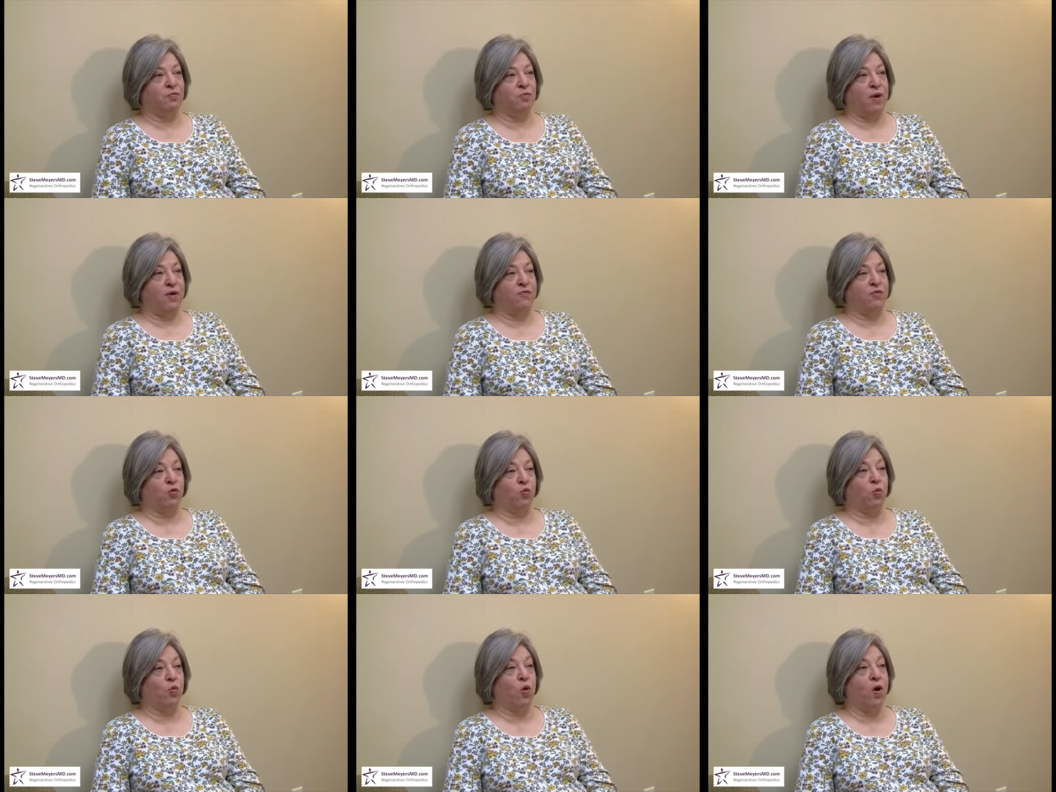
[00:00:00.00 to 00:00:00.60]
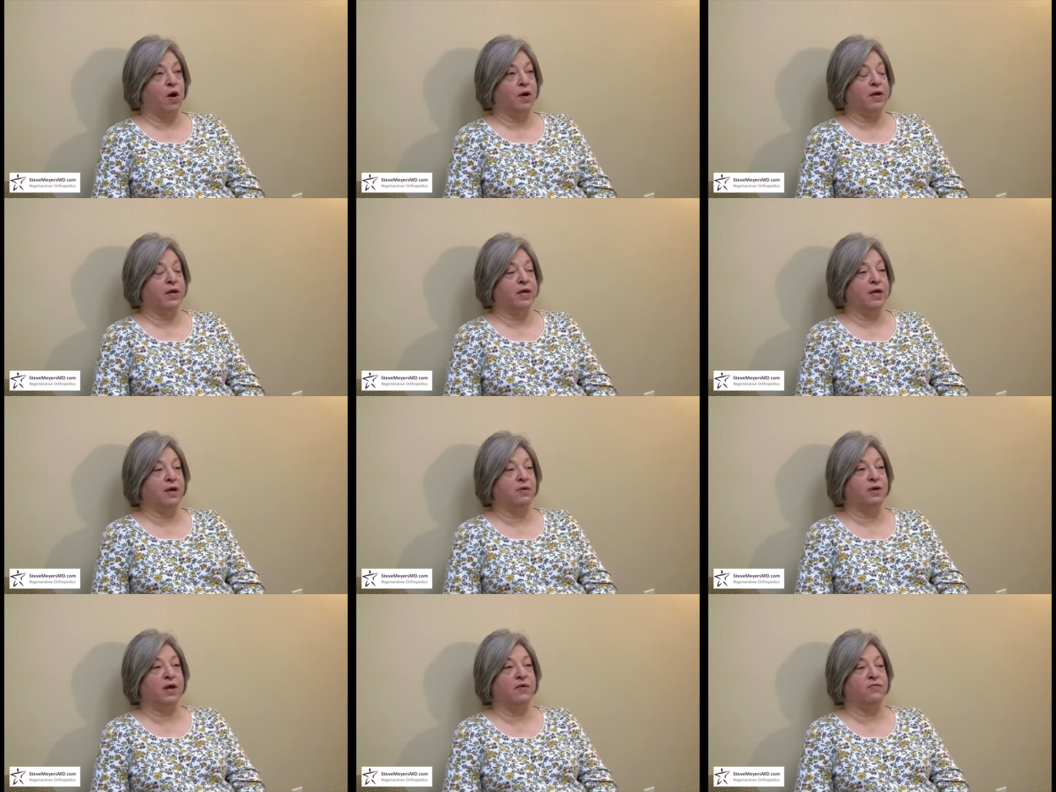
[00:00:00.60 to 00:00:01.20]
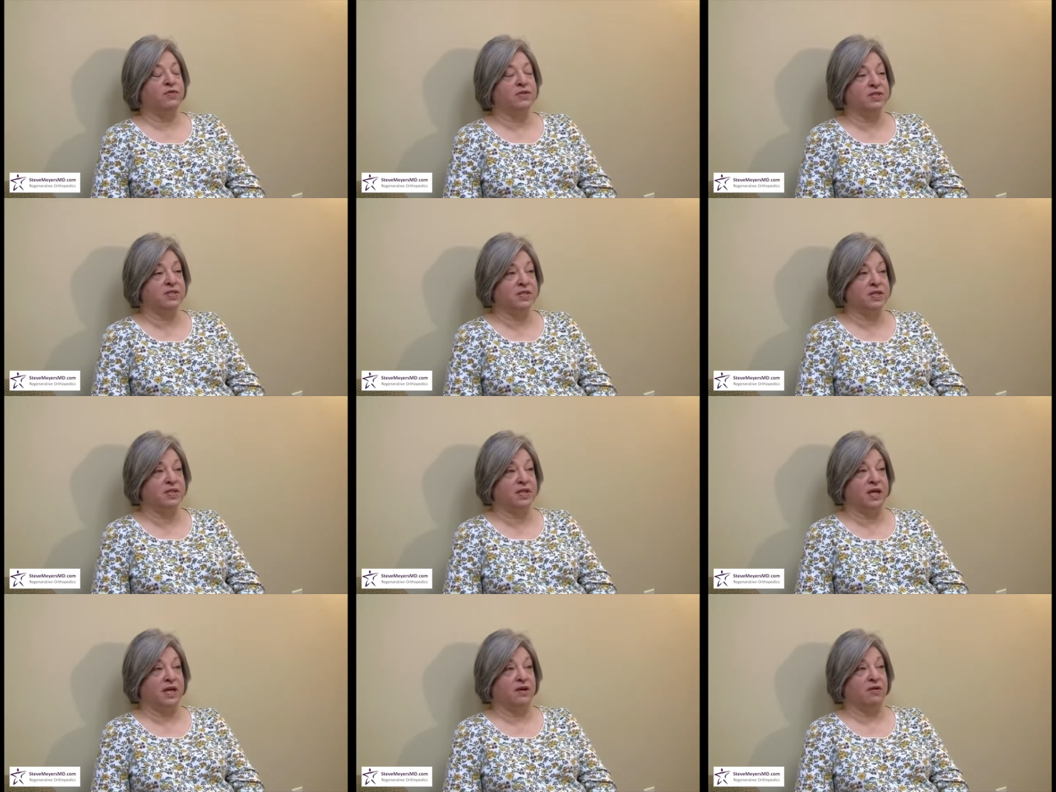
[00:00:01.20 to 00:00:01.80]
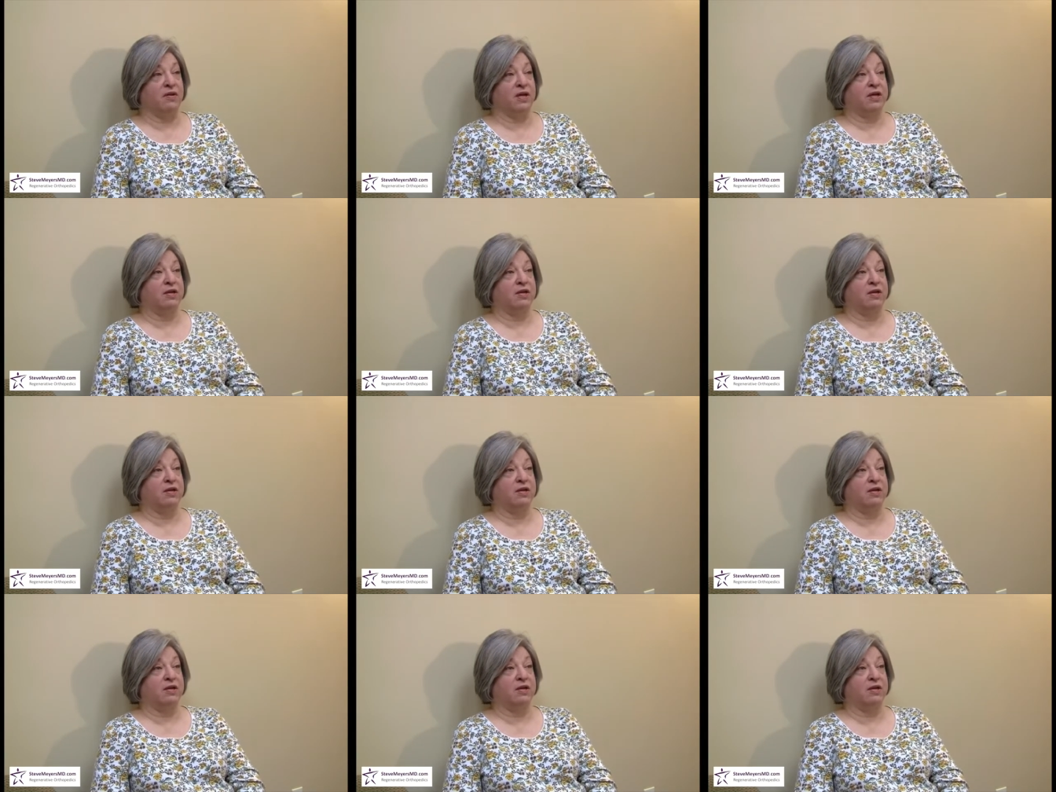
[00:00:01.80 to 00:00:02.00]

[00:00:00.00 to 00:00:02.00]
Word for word: after walking, I would have to sit down.